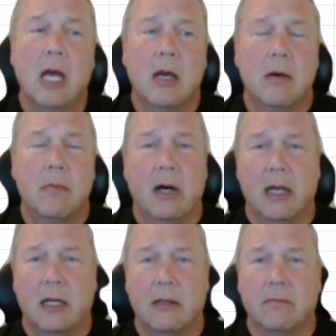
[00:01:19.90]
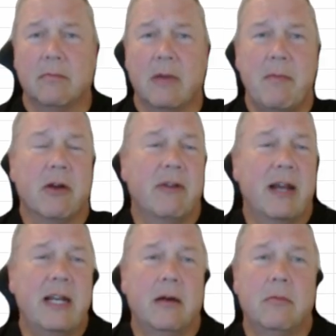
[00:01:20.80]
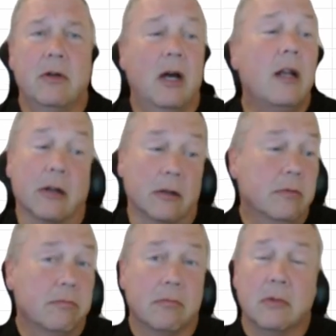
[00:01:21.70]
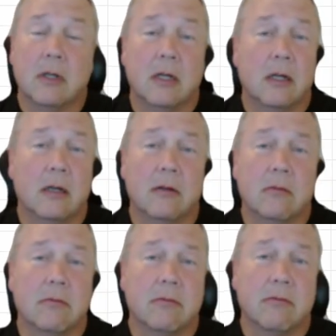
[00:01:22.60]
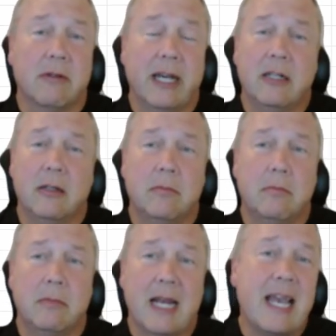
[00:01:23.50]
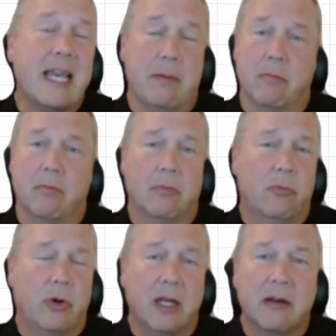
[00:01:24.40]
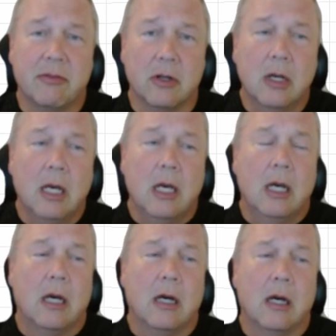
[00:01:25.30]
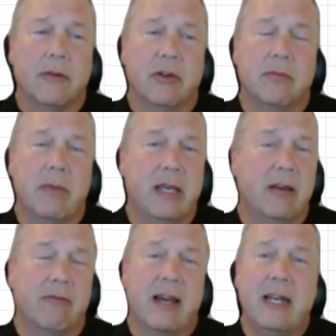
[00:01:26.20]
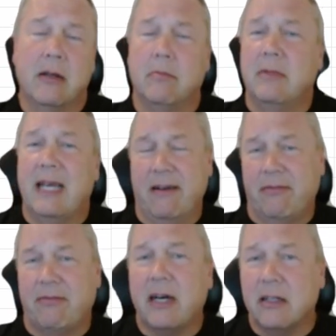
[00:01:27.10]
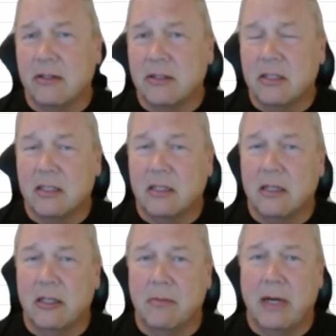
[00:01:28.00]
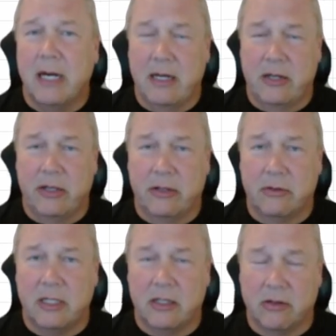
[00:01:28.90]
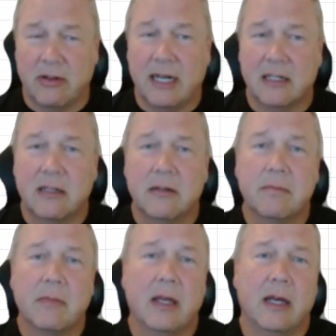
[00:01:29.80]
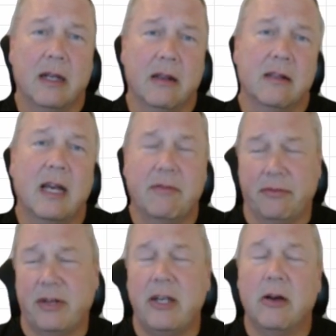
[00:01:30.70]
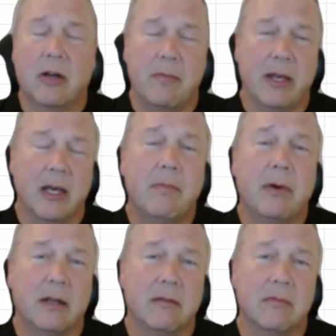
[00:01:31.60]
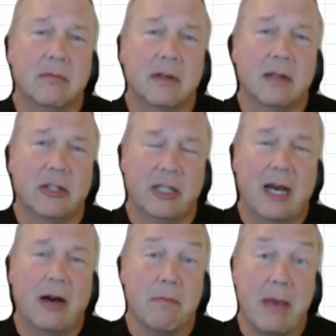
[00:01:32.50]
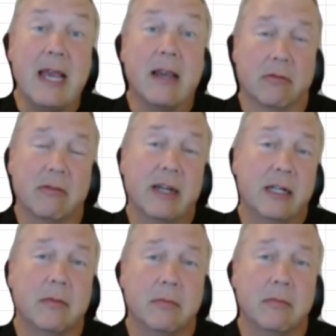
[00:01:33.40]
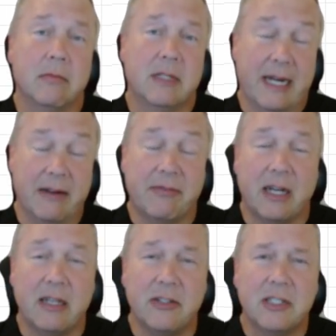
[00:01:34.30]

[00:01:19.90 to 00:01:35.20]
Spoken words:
But maybe a random color, random name, whatever. If you're making random data files, you might need to use indirect. And I have a video coming up on actually how to make random data files.